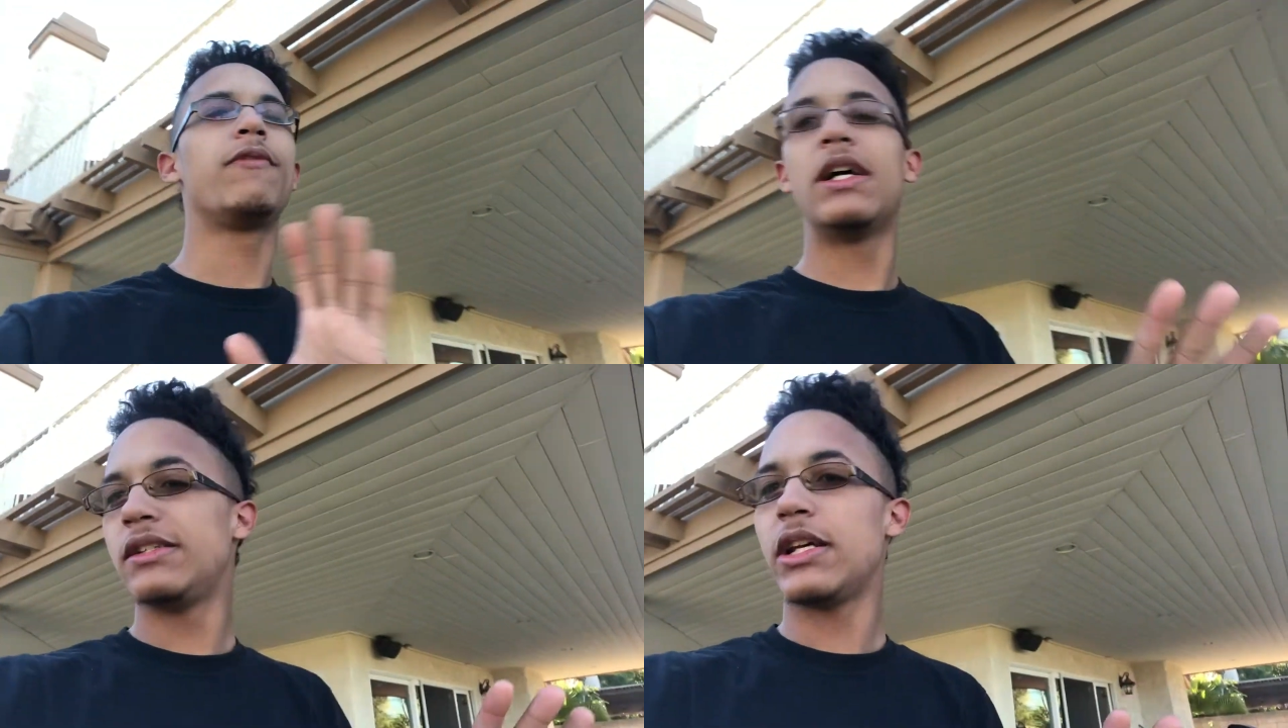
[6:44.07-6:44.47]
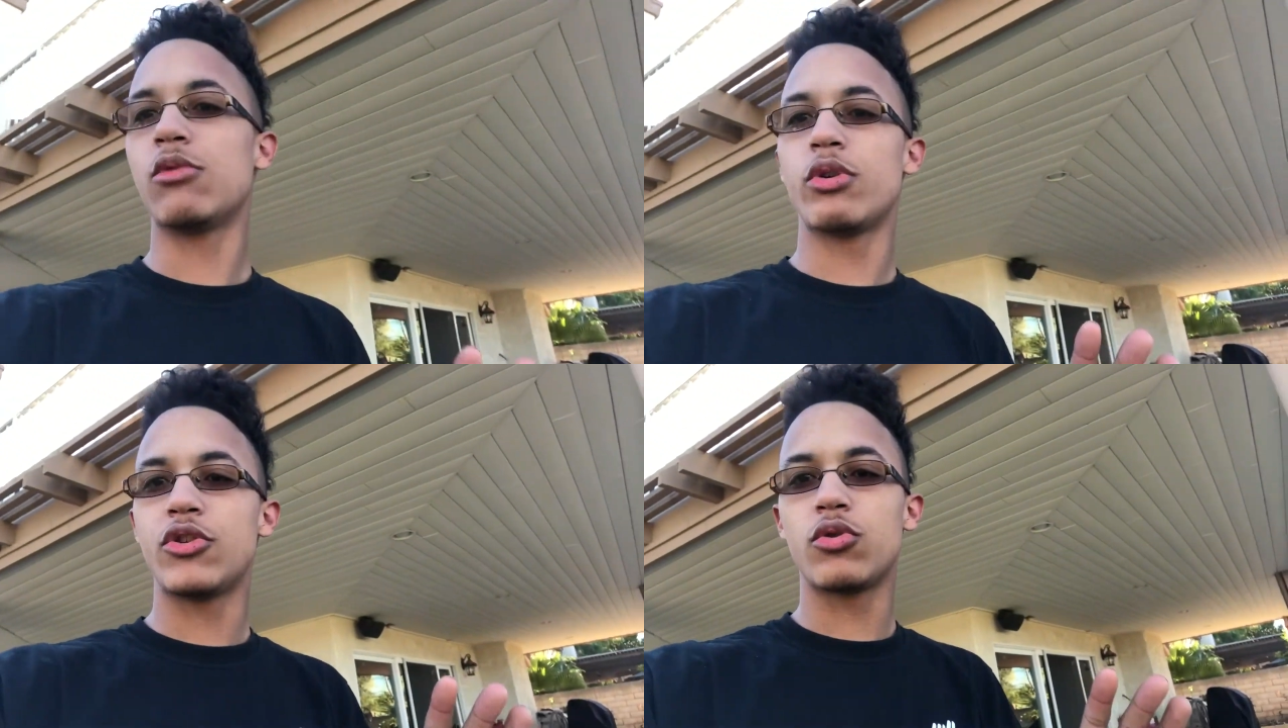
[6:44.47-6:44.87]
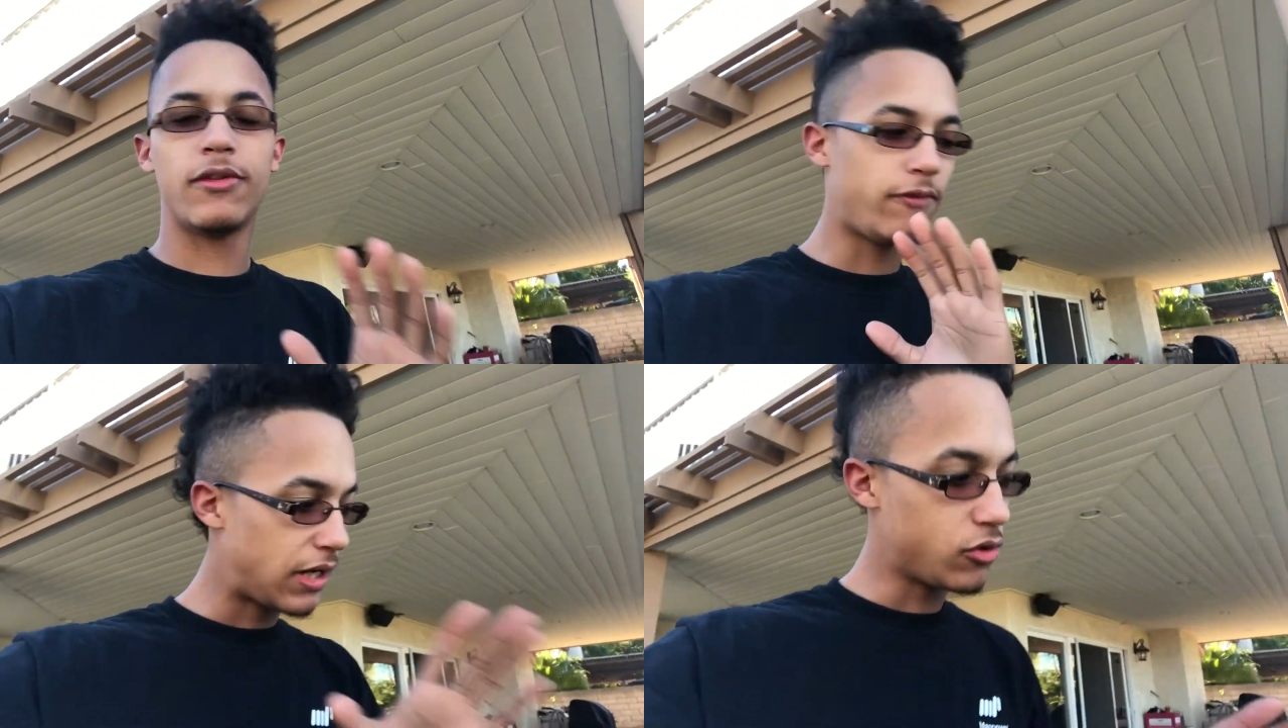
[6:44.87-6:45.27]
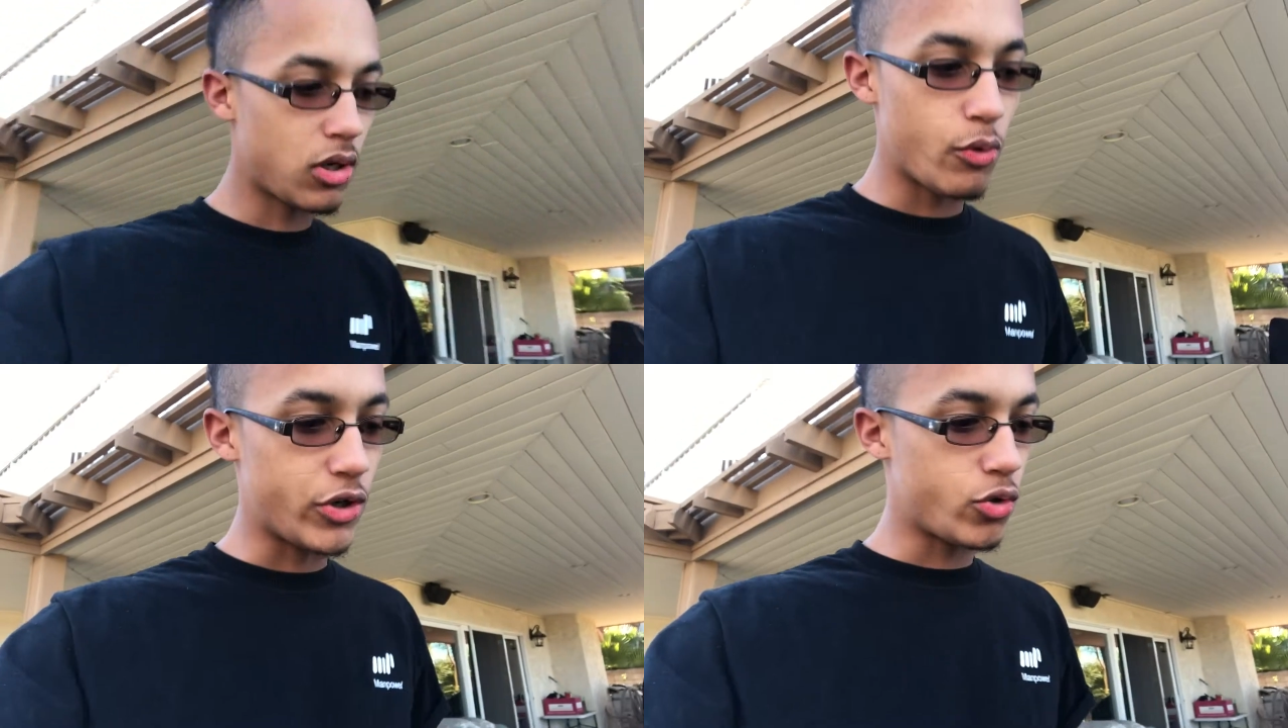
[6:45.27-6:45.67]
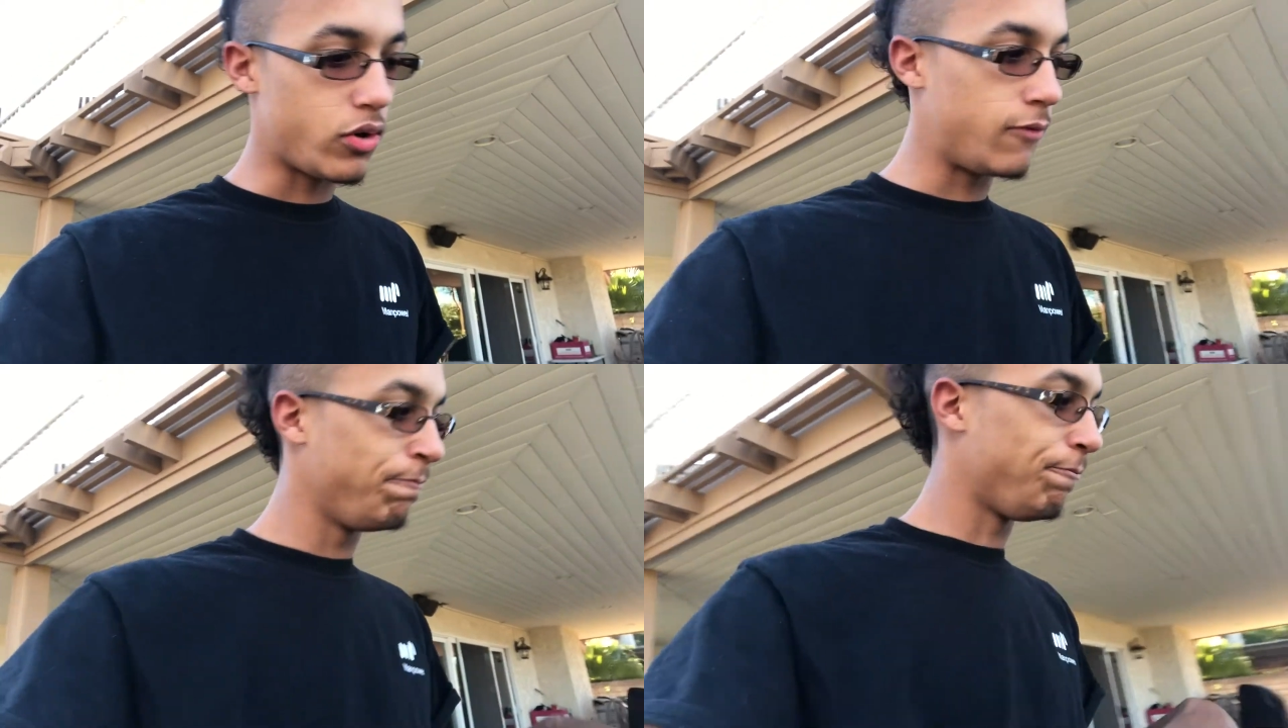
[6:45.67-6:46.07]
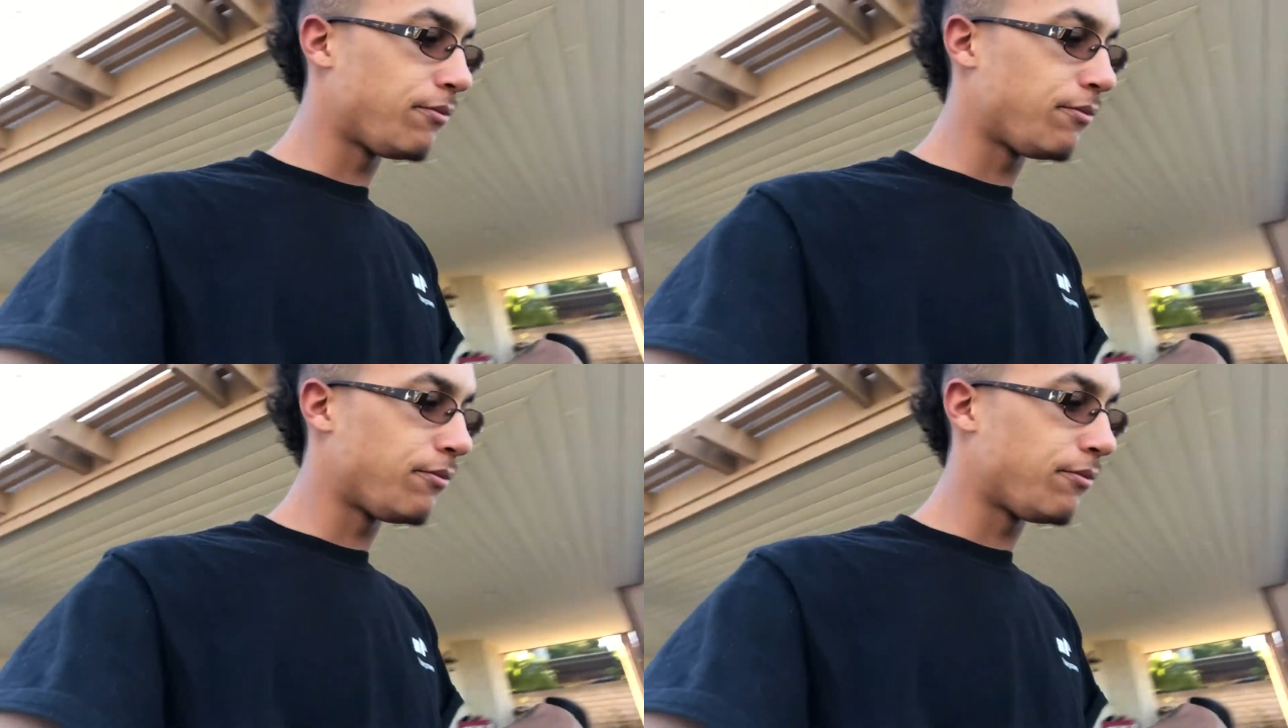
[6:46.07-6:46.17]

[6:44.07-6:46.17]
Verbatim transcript: fancy ass restaurant, five star restaurant,